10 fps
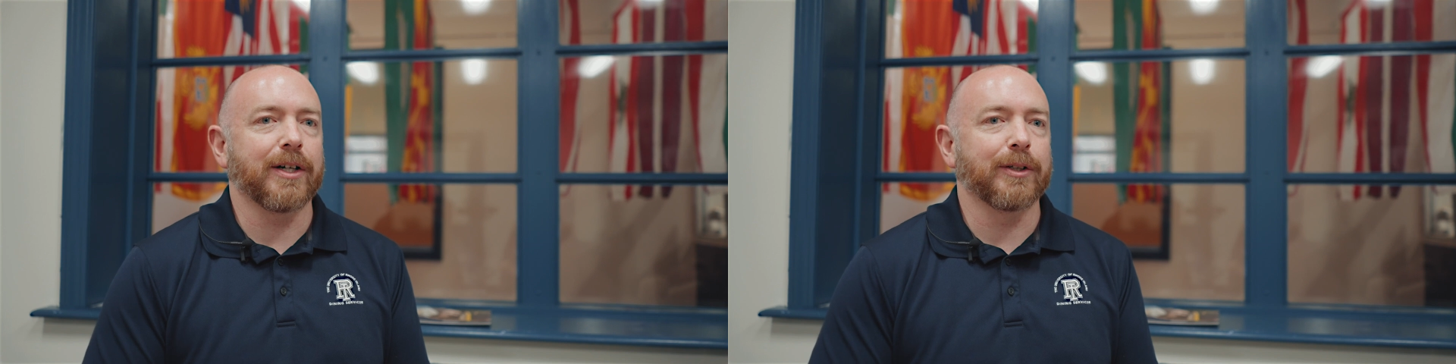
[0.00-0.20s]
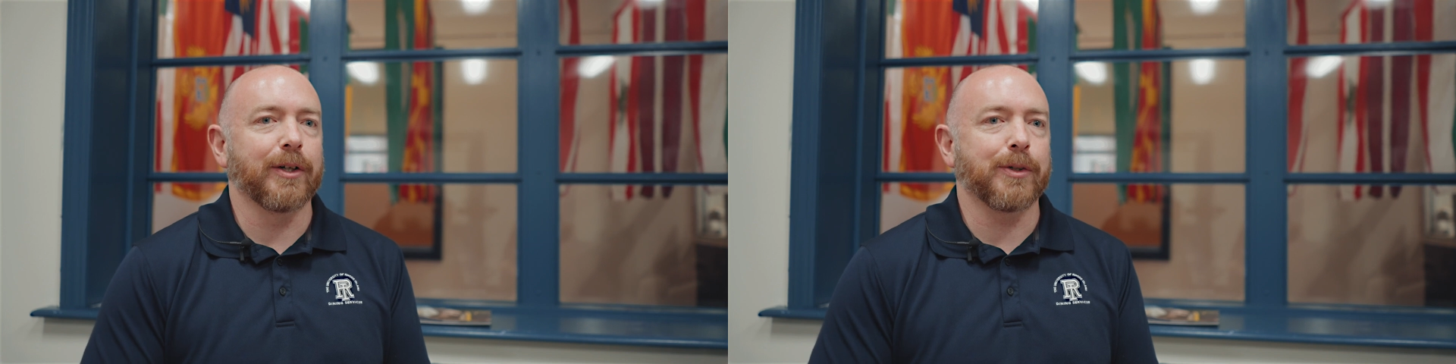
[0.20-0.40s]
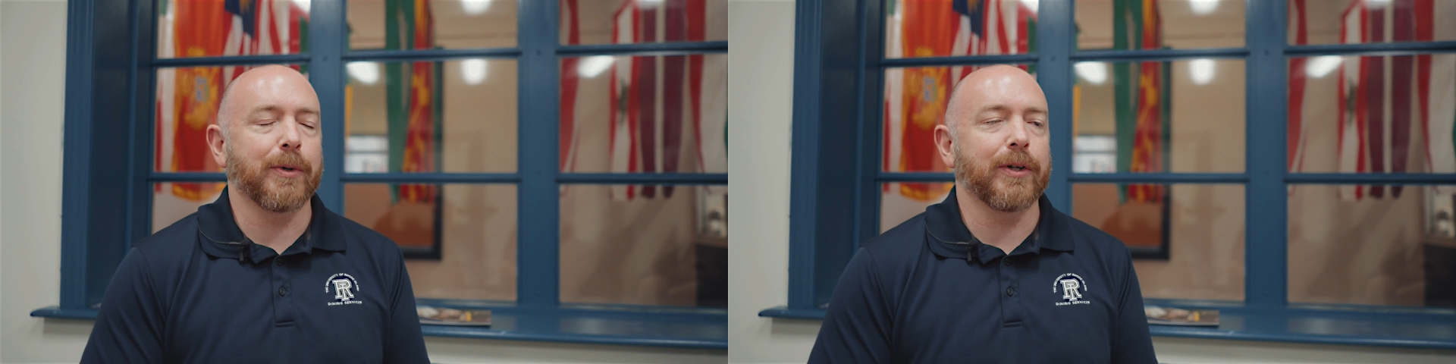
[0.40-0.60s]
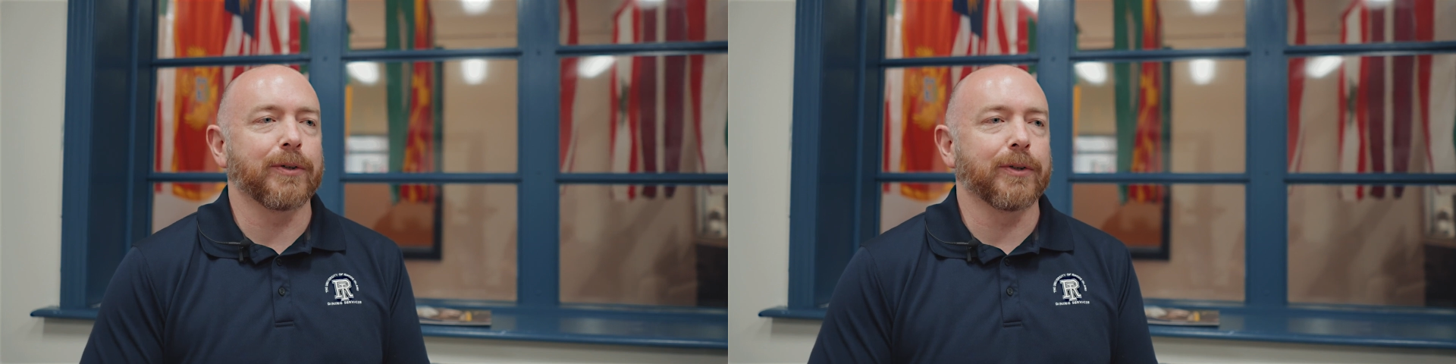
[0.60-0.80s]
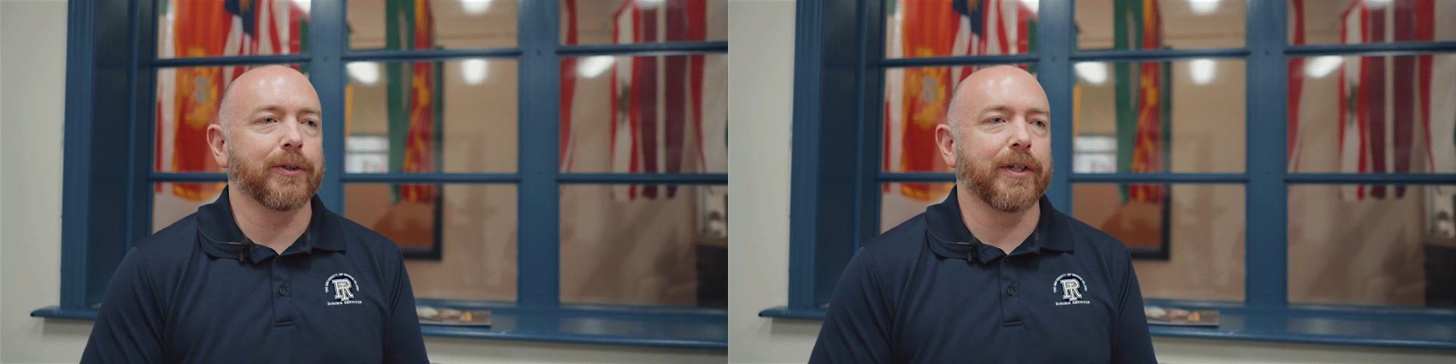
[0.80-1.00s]
it's pretty
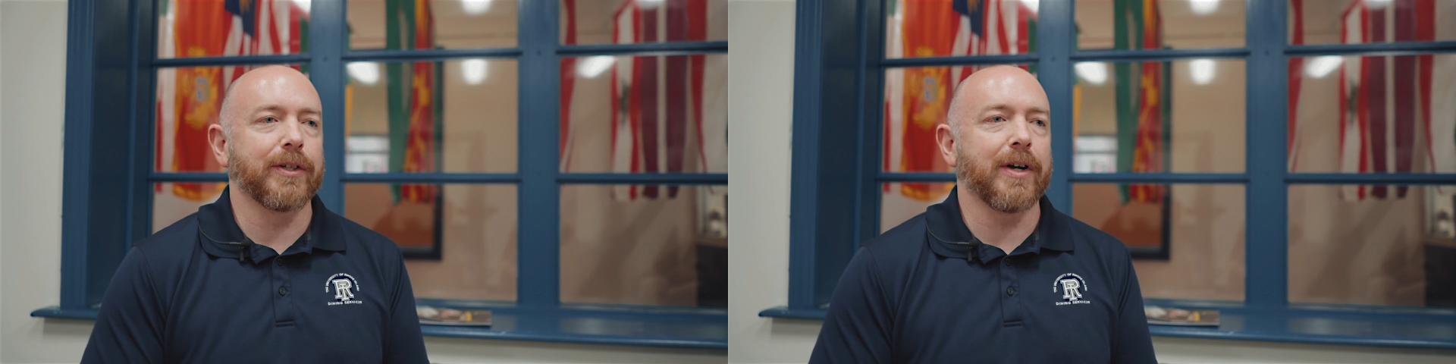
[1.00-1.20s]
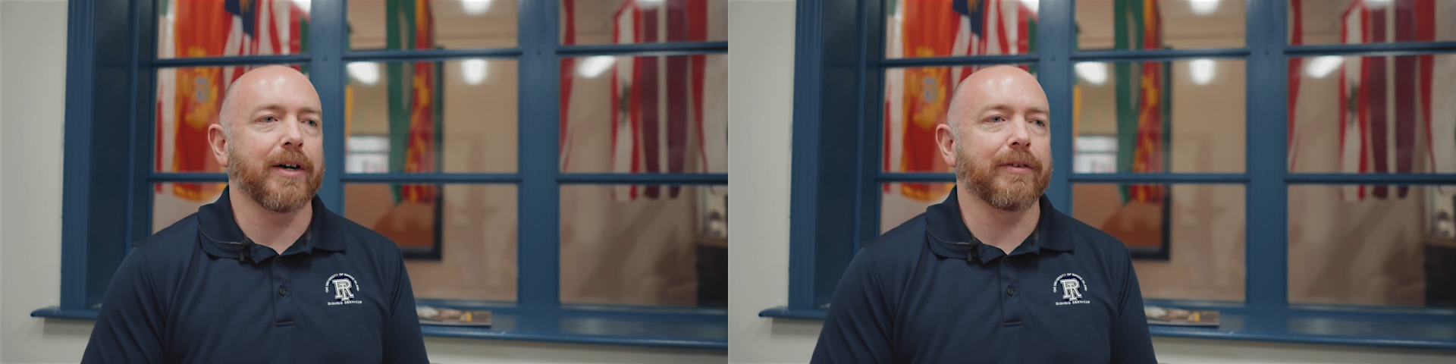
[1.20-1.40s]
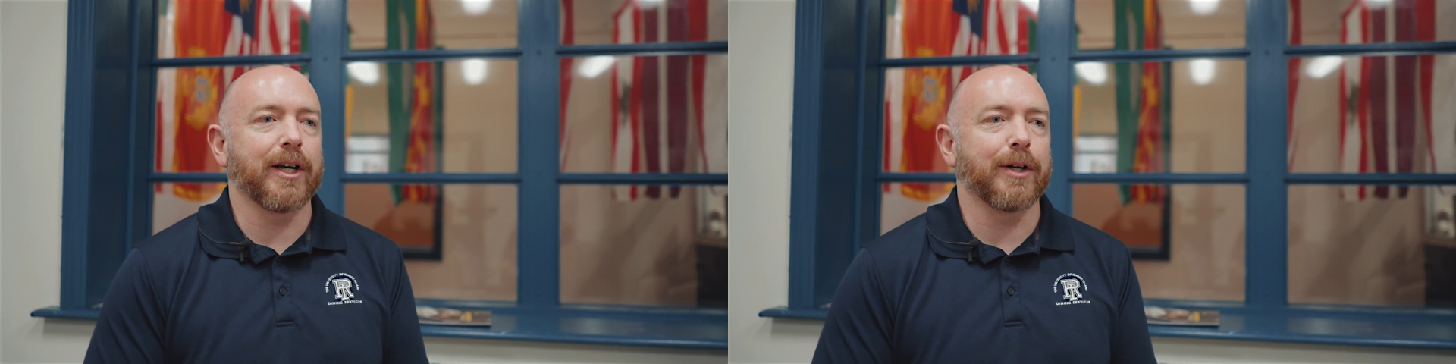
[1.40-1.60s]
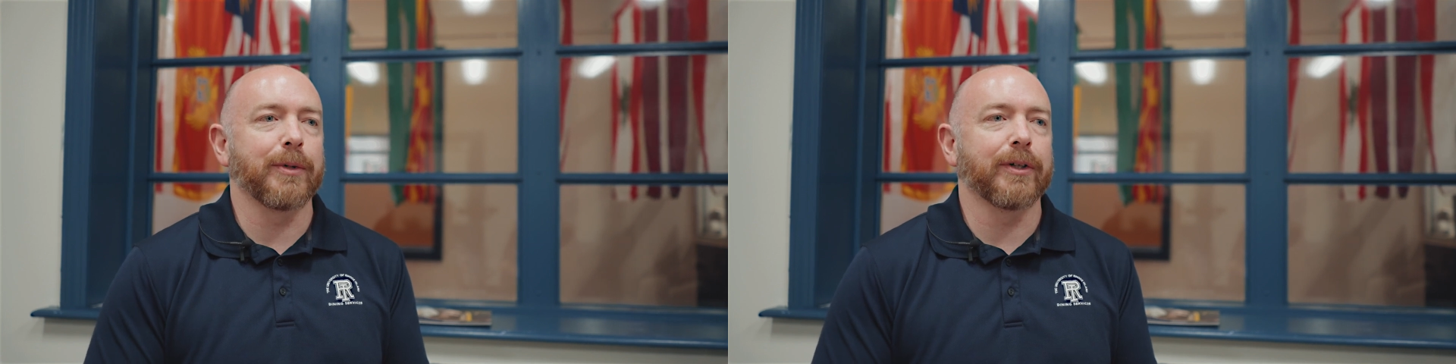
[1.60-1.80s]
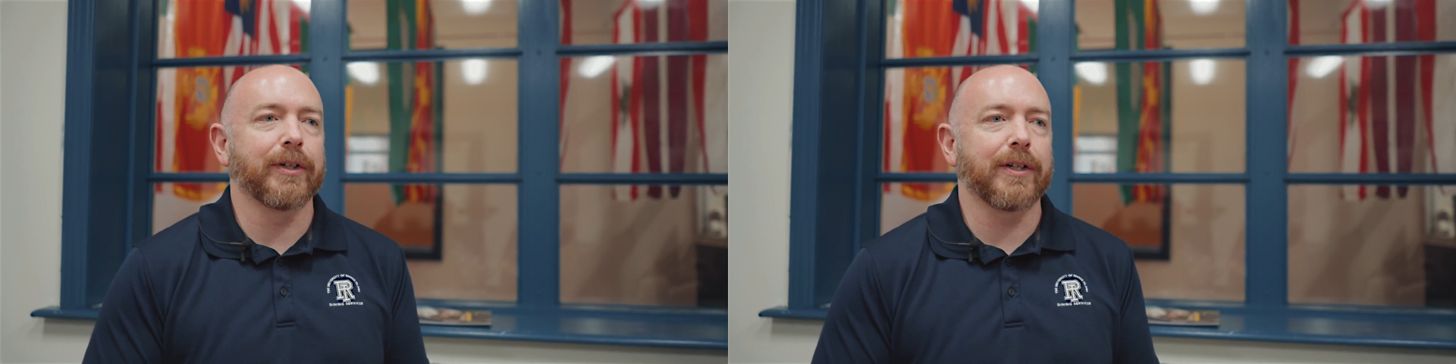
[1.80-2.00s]
cool that you have that
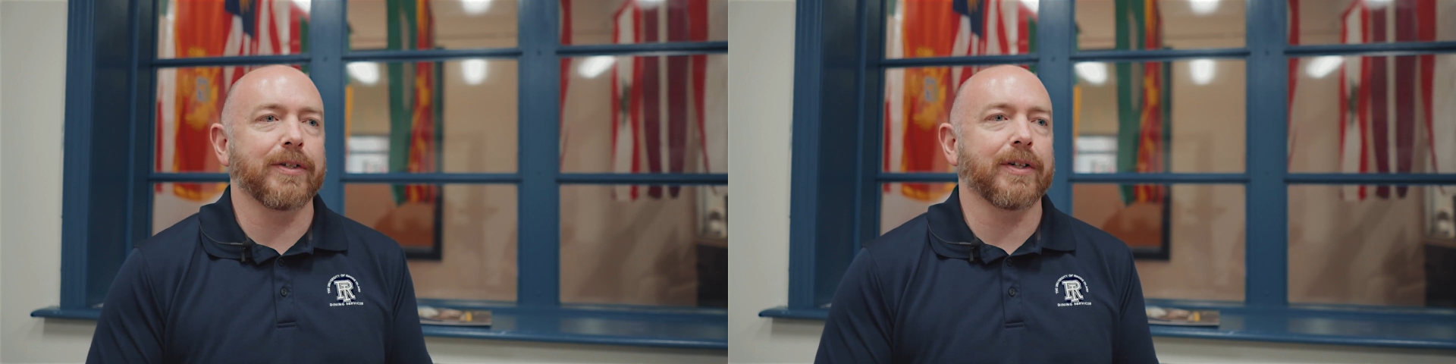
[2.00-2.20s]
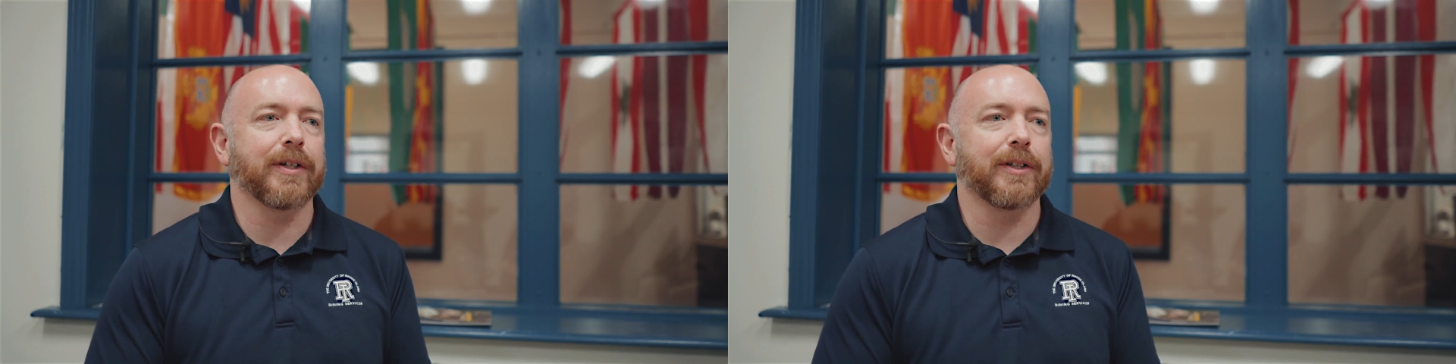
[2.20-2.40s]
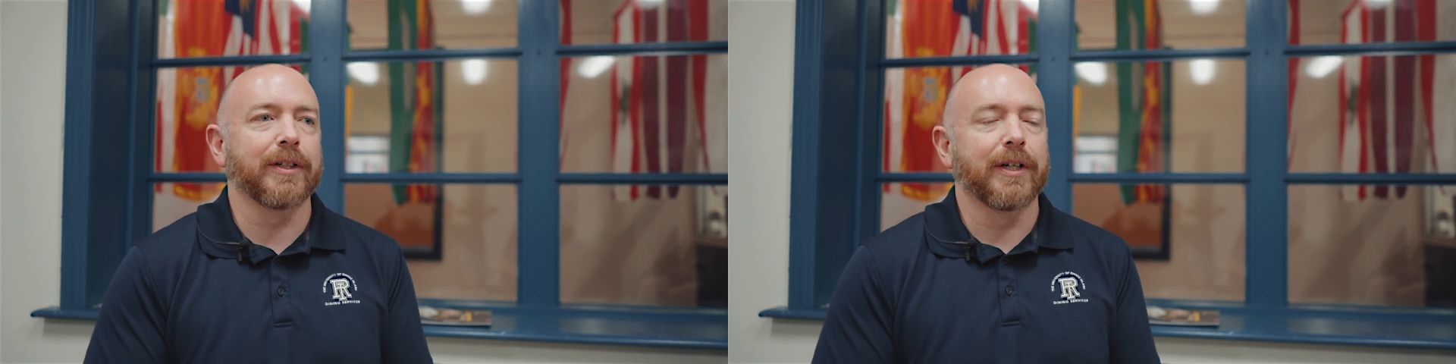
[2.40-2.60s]
ability to,